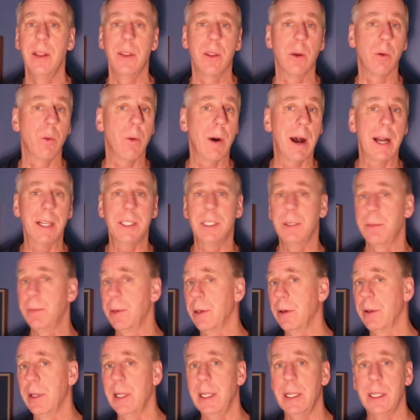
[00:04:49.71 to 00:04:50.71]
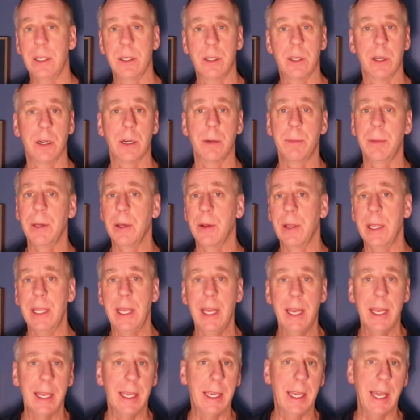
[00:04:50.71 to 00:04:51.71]
The washability and
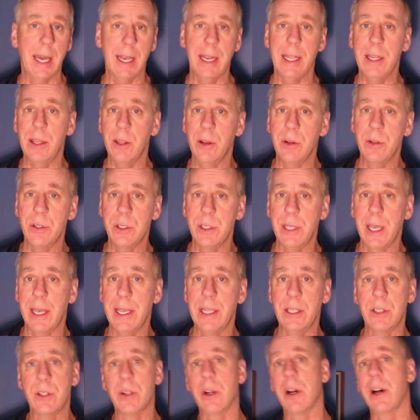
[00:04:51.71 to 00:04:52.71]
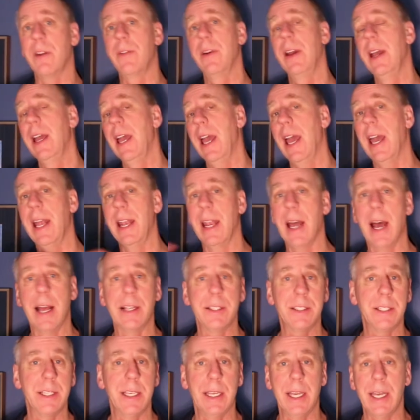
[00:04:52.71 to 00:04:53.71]
durability, getting those stains off and
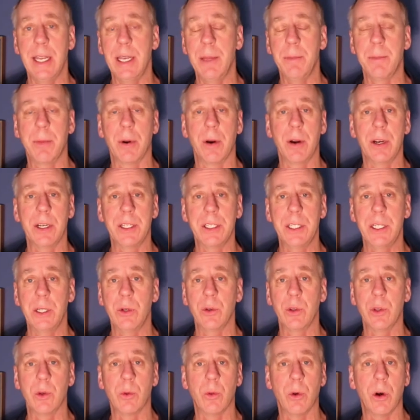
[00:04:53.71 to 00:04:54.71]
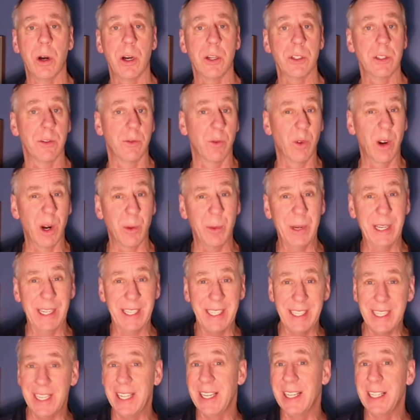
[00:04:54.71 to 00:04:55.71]
not seeing any burnishing on the walls of where we
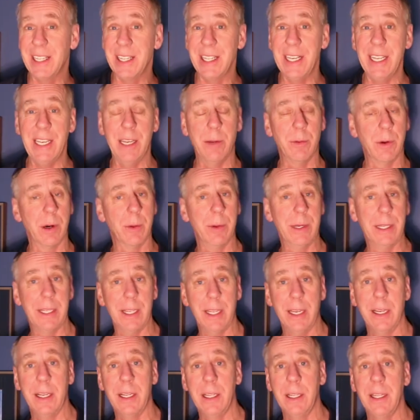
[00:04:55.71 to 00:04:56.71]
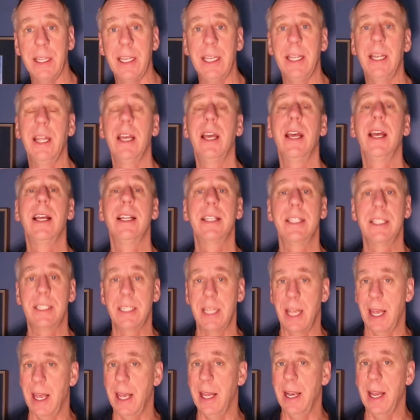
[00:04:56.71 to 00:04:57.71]
did clean and where we didn't clean,
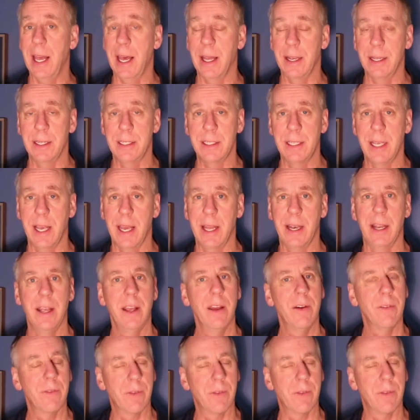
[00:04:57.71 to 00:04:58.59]
10 out of 10.